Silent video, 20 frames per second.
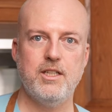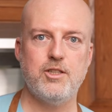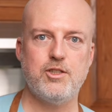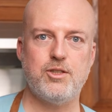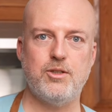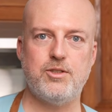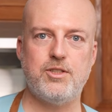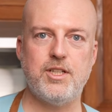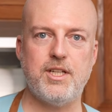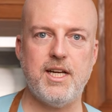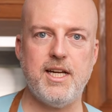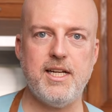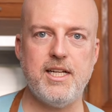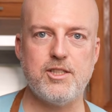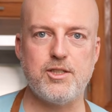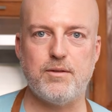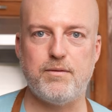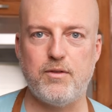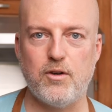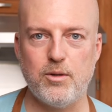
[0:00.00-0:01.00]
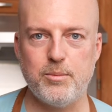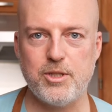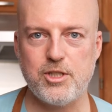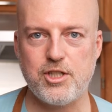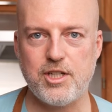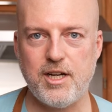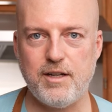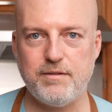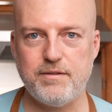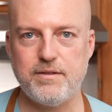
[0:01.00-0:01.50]
So today, as a former
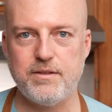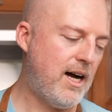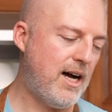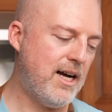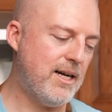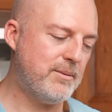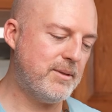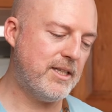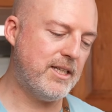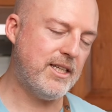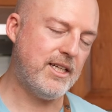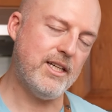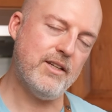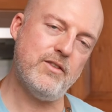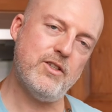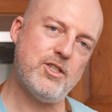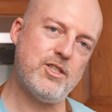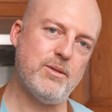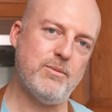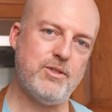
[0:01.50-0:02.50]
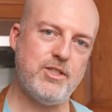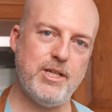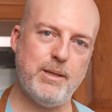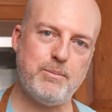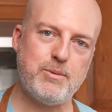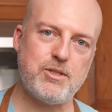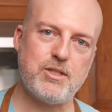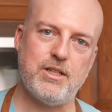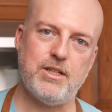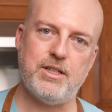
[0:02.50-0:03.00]
chef, I'm gonna give you some
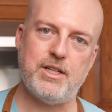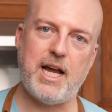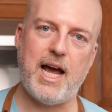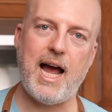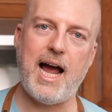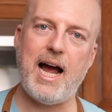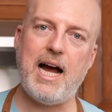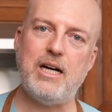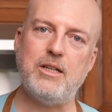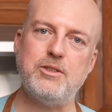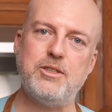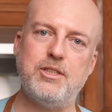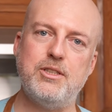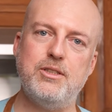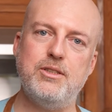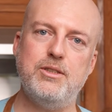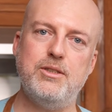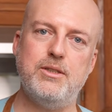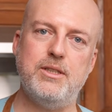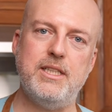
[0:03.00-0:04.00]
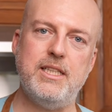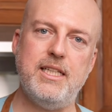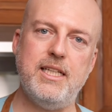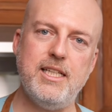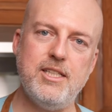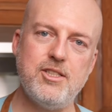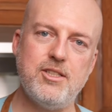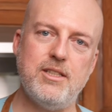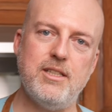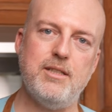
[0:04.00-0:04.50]
tips on how to
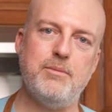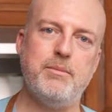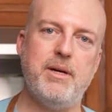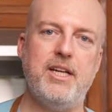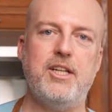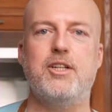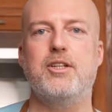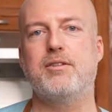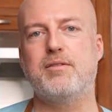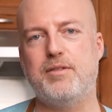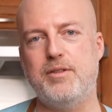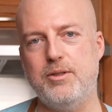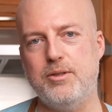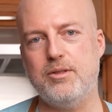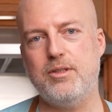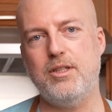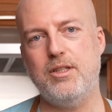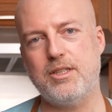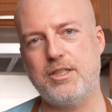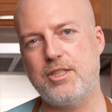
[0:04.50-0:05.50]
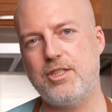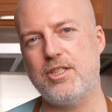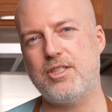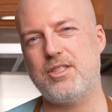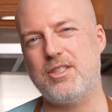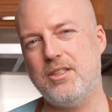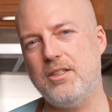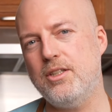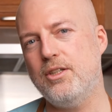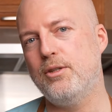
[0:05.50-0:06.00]
easily make your food look
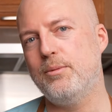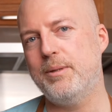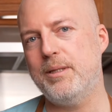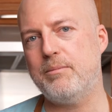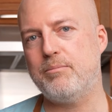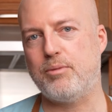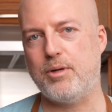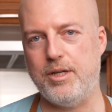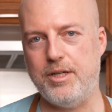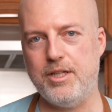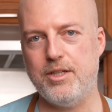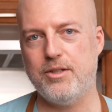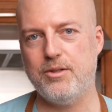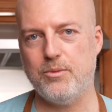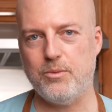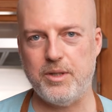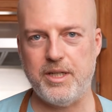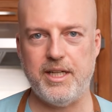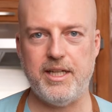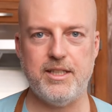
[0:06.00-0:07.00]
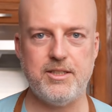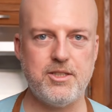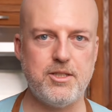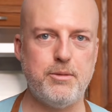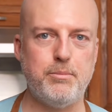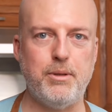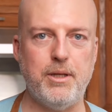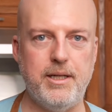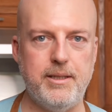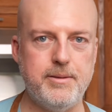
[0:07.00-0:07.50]
just a little bit prettier when it hits
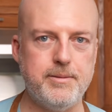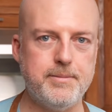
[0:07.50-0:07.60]
the plate.